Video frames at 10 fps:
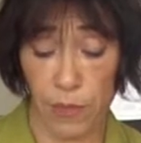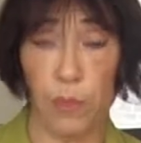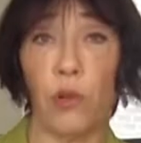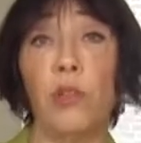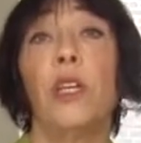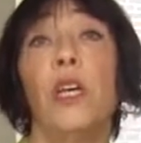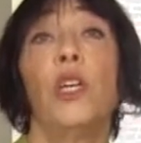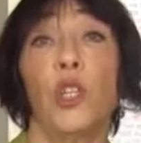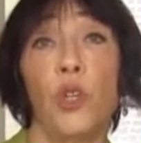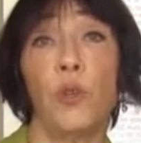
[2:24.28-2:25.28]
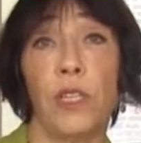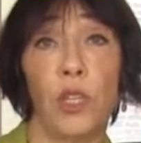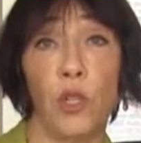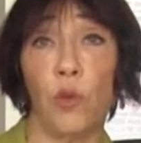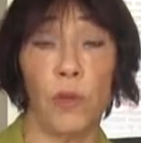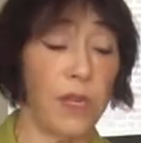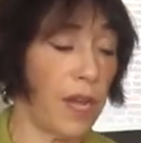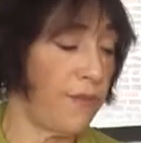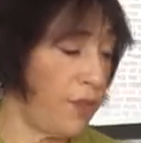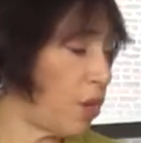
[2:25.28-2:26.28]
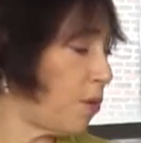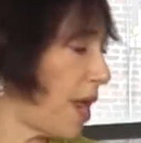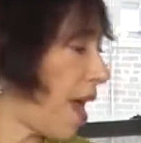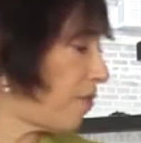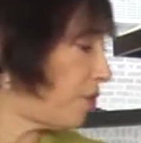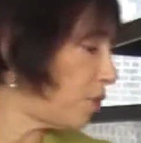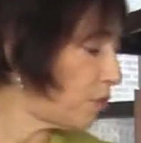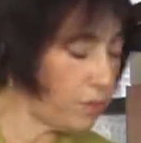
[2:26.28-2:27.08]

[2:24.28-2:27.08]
people choose to do it with a knife. You don't have to.